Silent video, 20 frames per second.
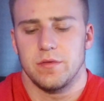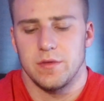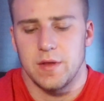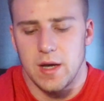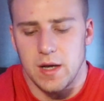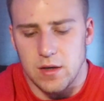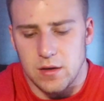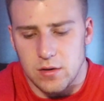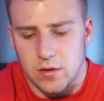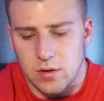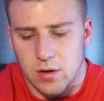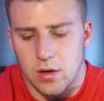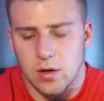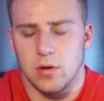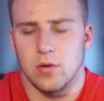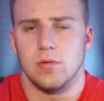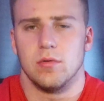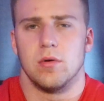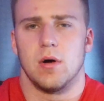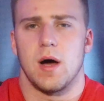they
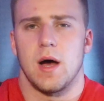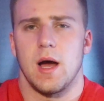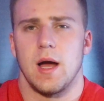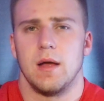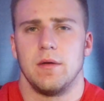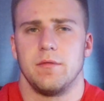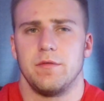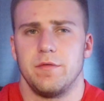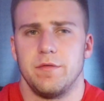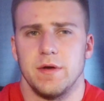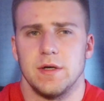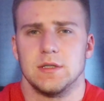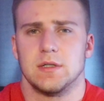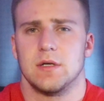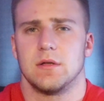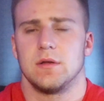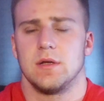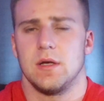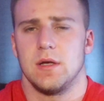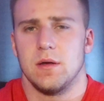know I am
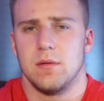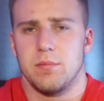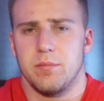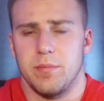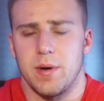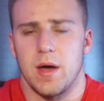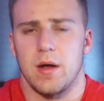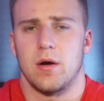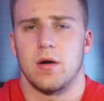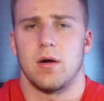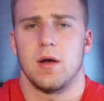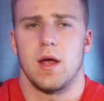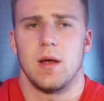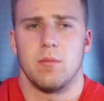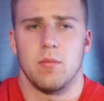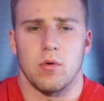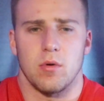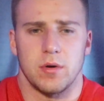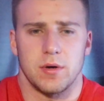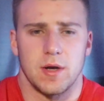physically better
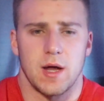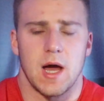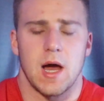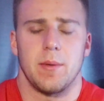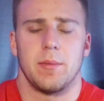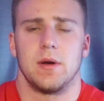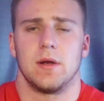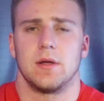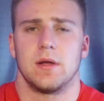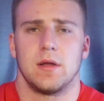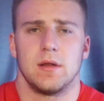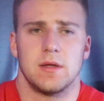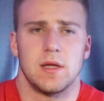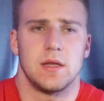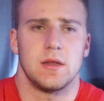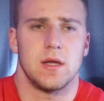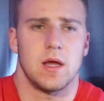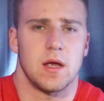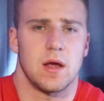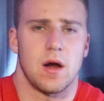and more dominant
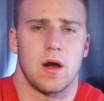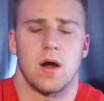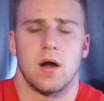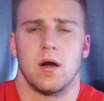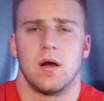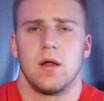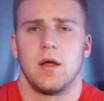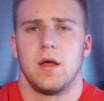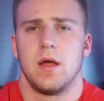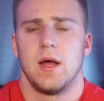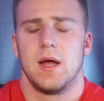than they are.